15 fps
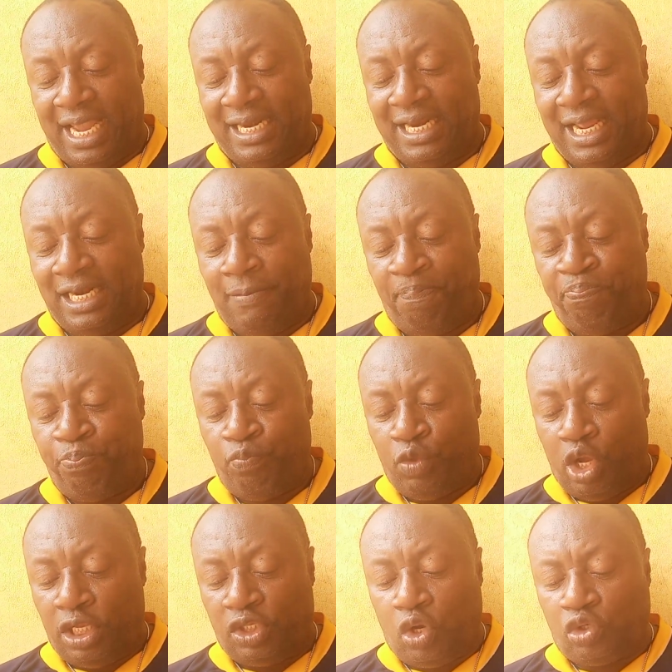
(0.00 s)
And then
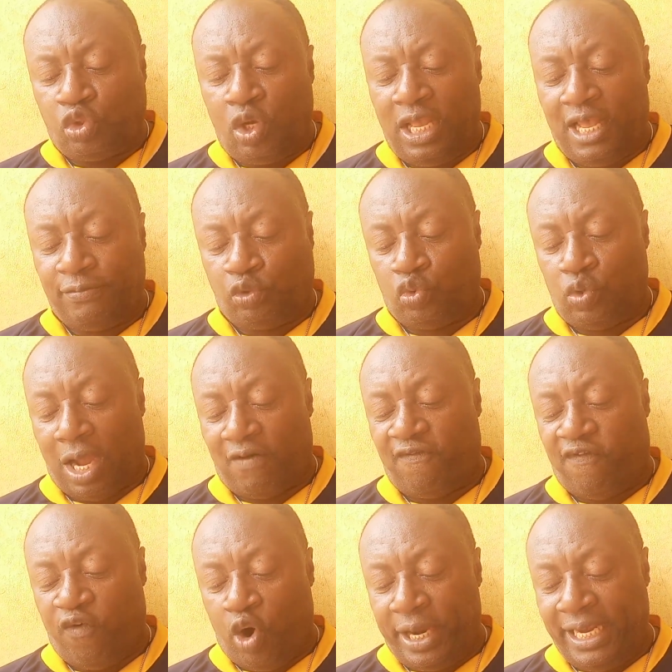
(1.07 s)
it also helps to
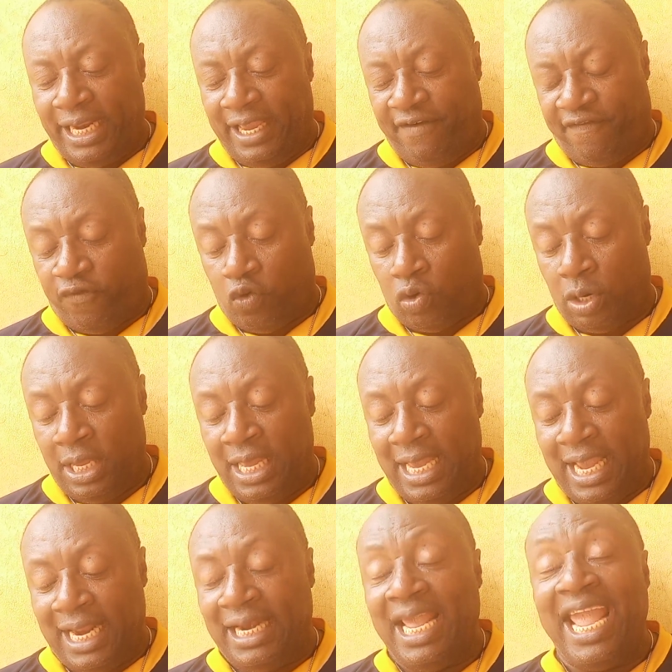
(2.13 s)
avoid evil
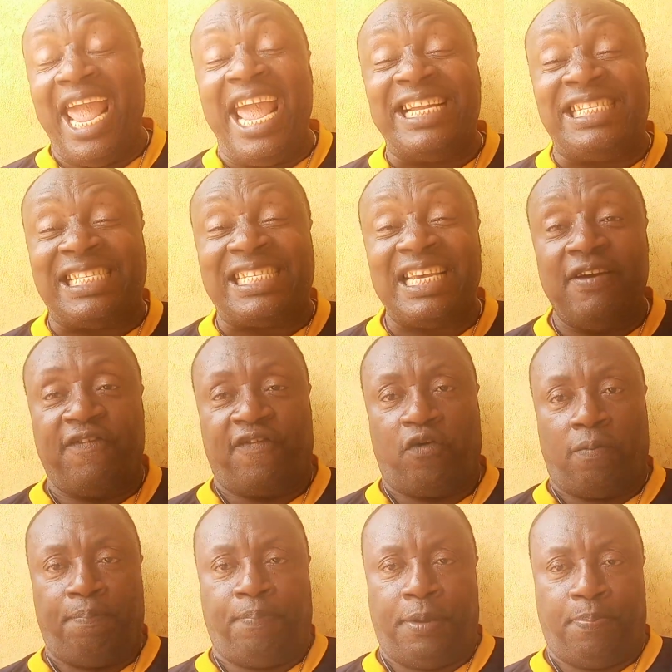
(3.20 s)
and hate
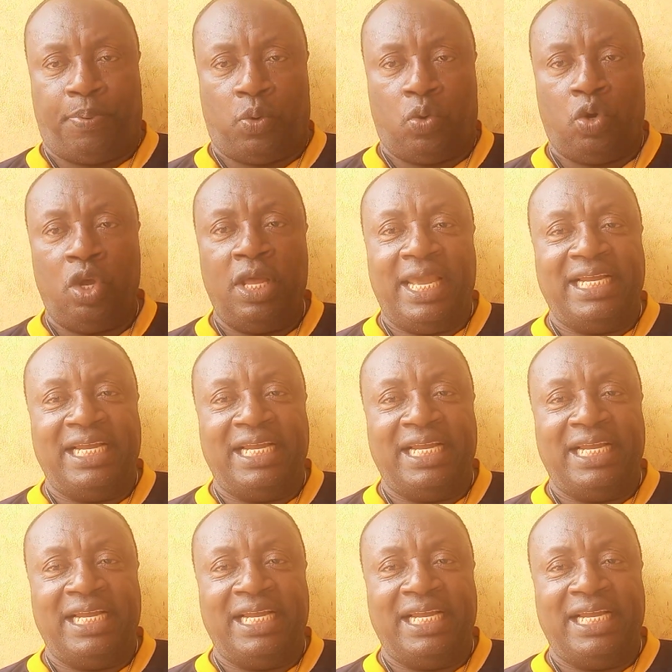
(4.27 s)
from people.